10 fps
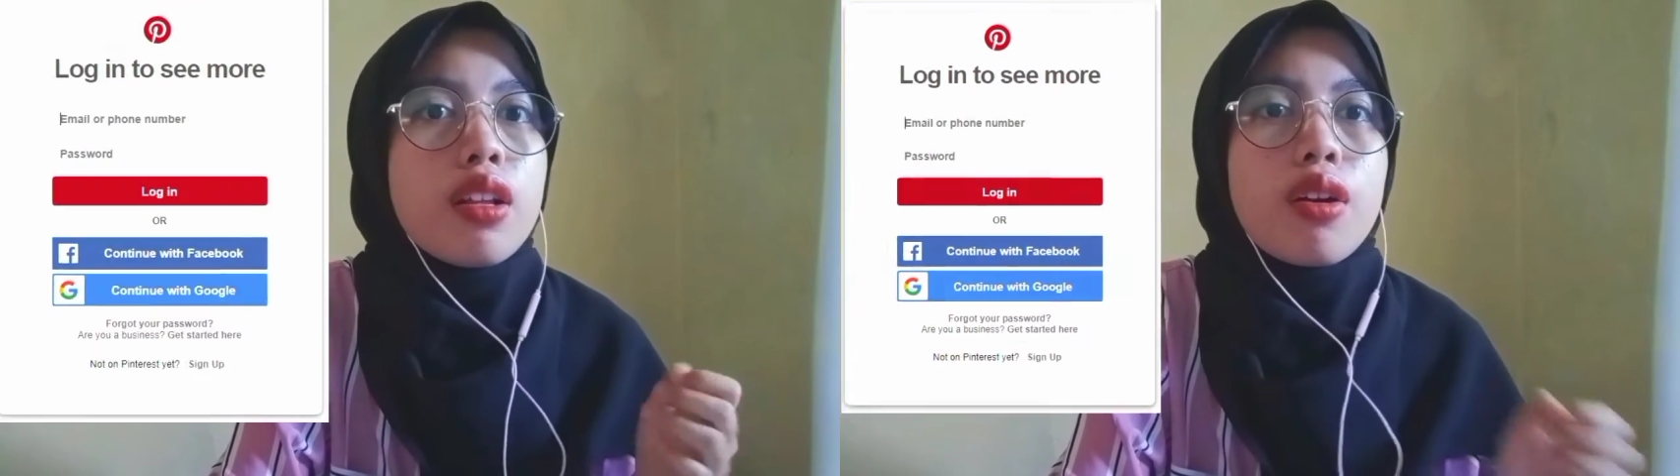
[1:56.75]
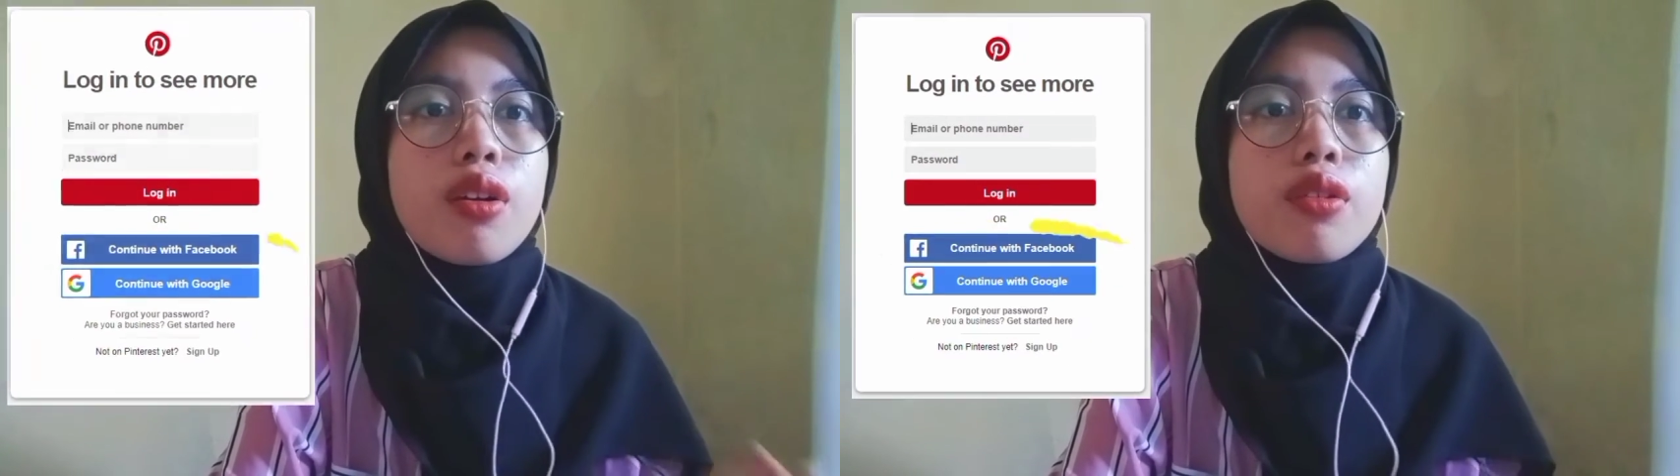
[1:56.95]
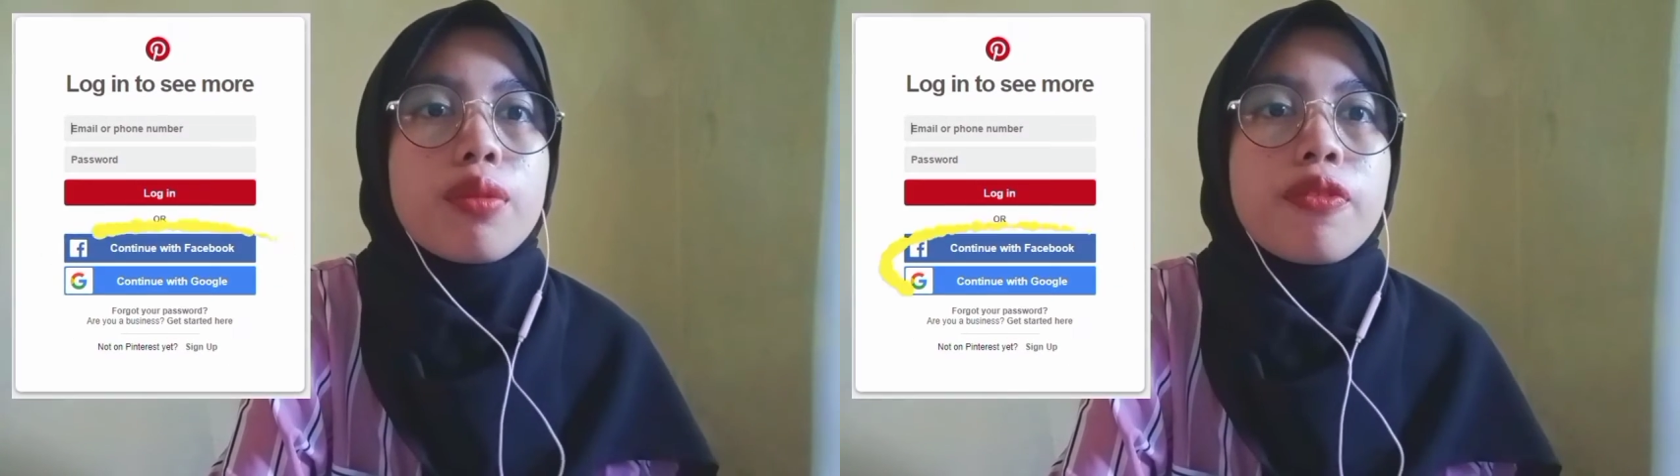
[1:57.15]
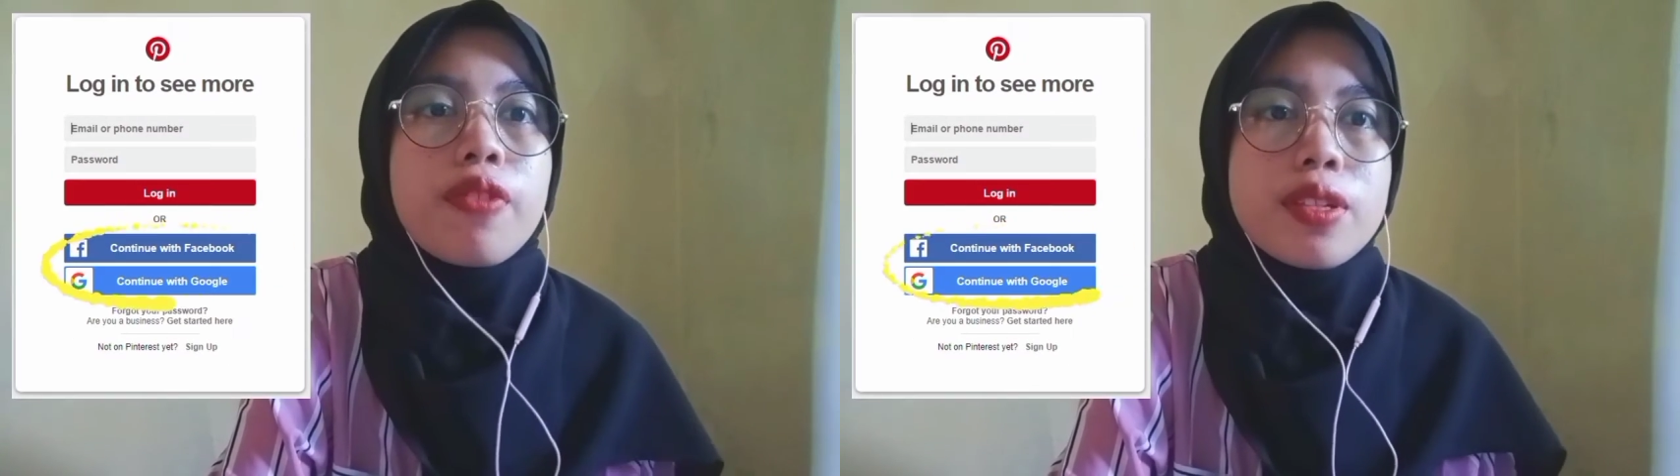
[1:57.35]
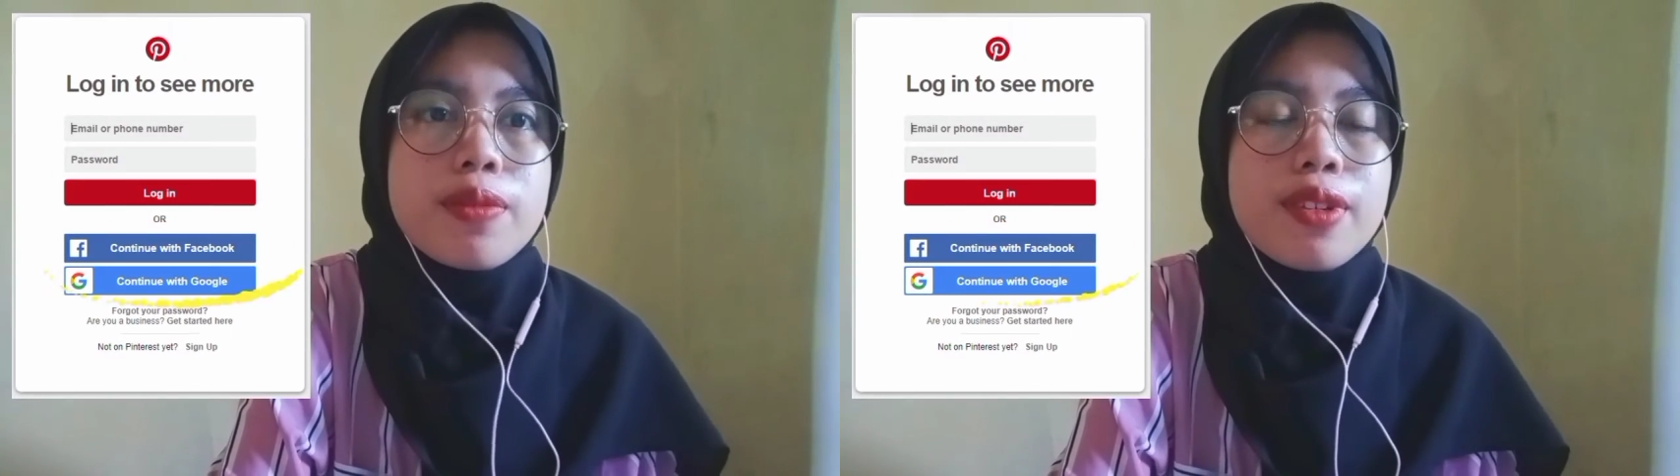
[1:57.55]
or
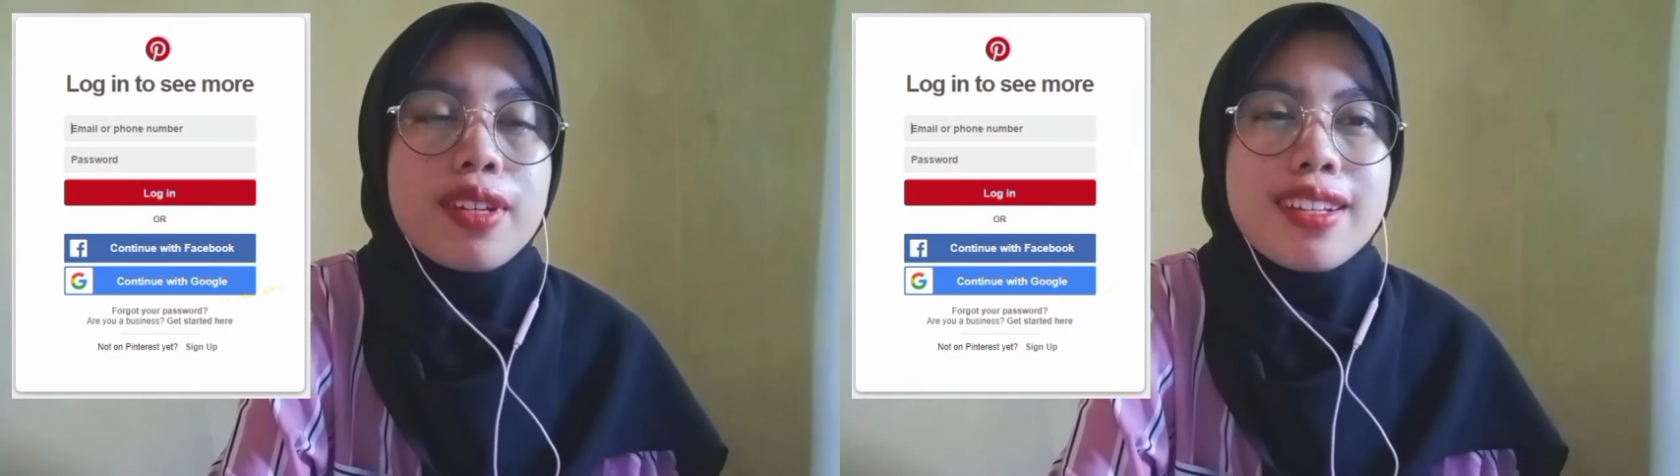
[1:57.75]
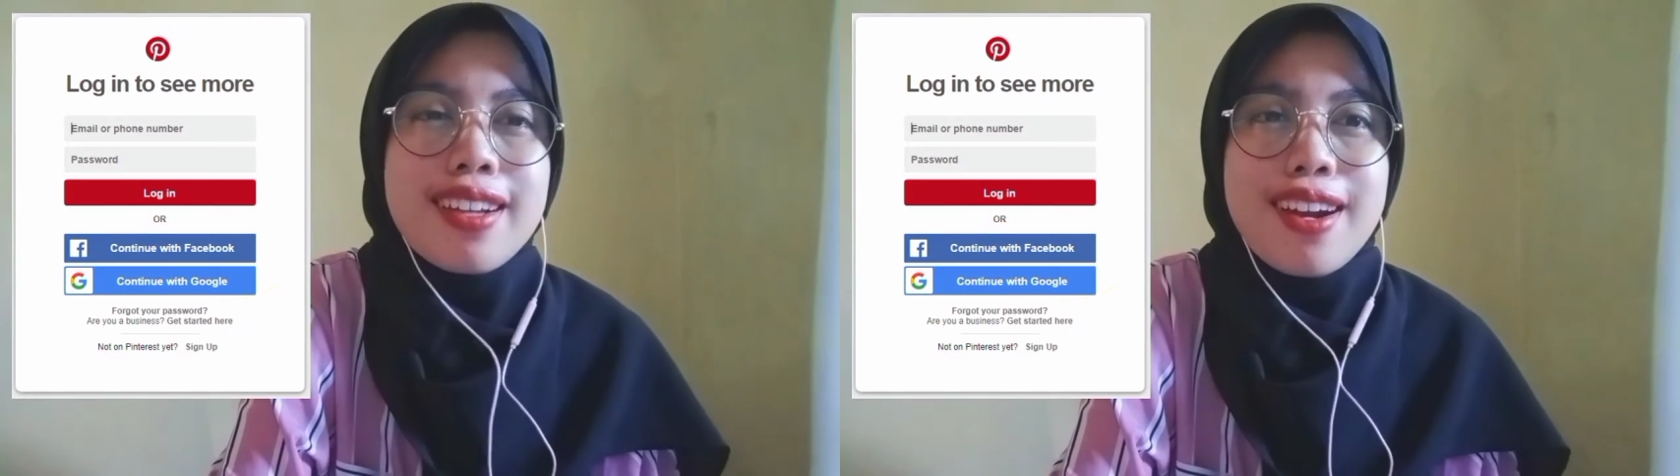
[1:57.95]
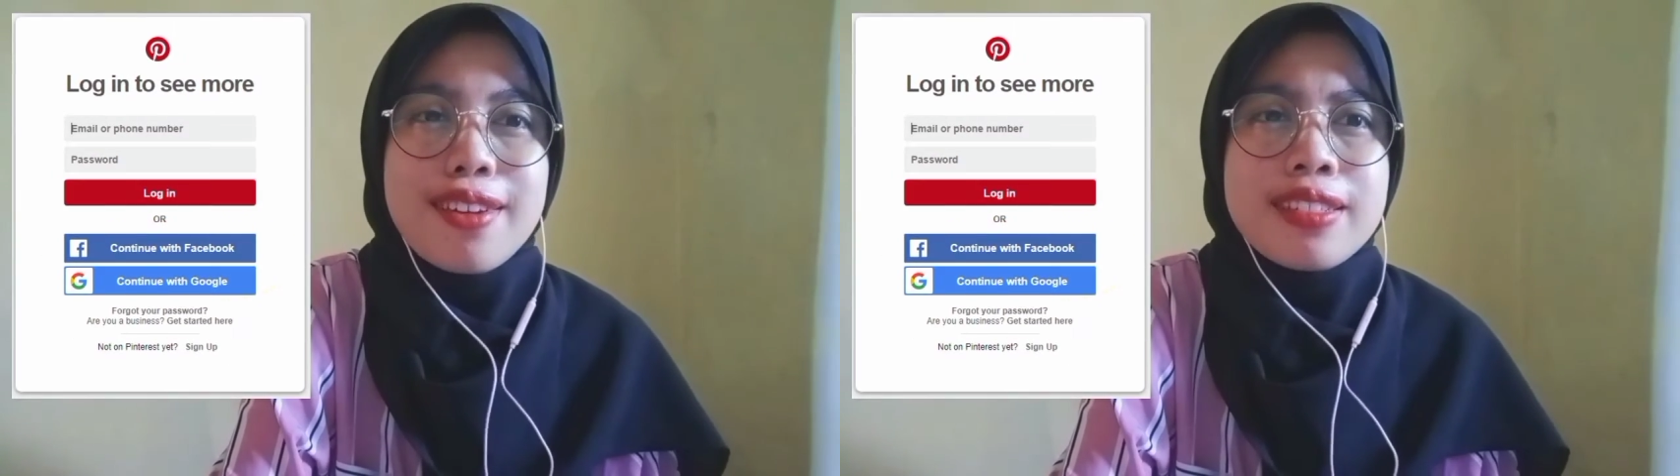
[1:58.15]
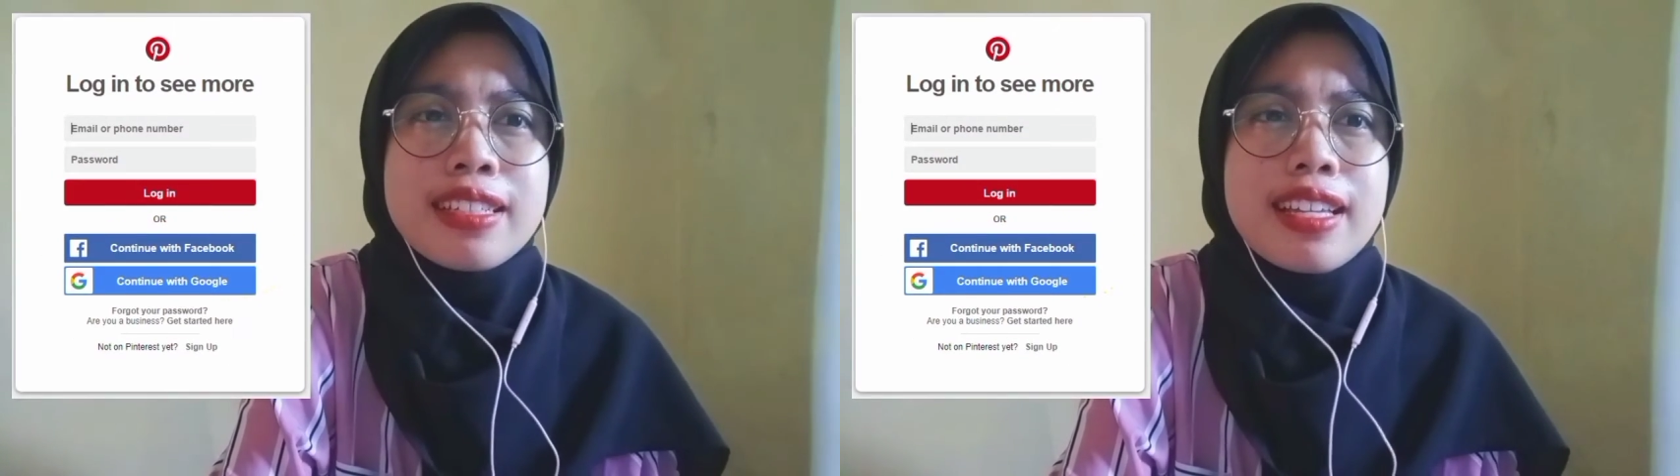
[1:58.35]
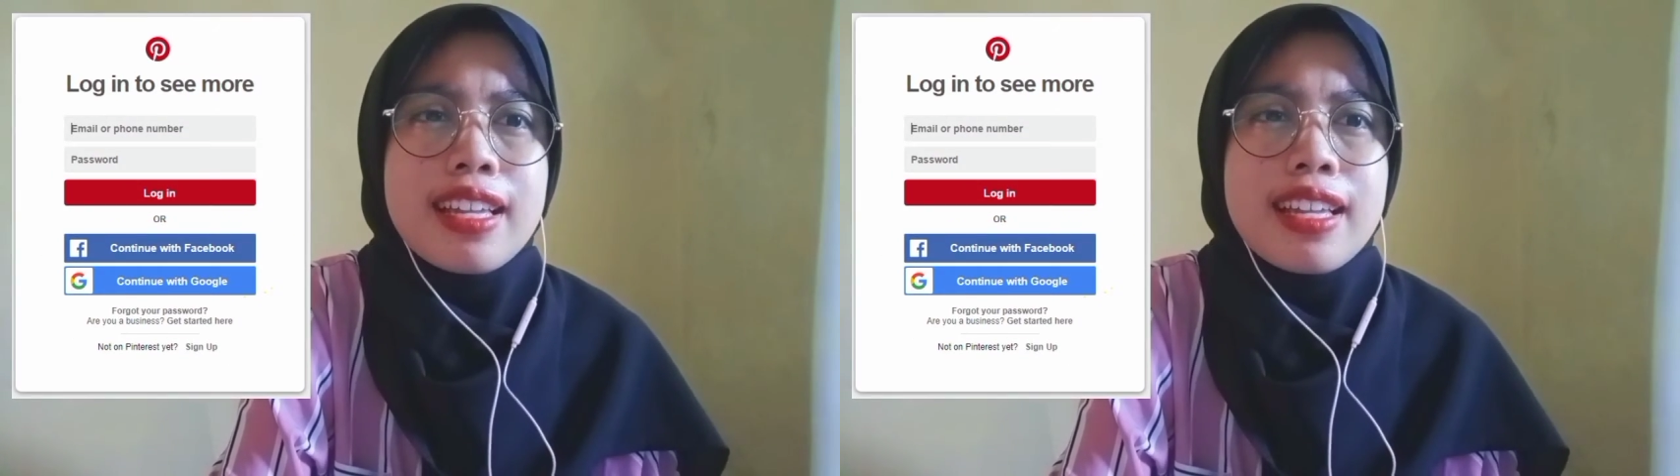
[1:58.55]
Facebook account.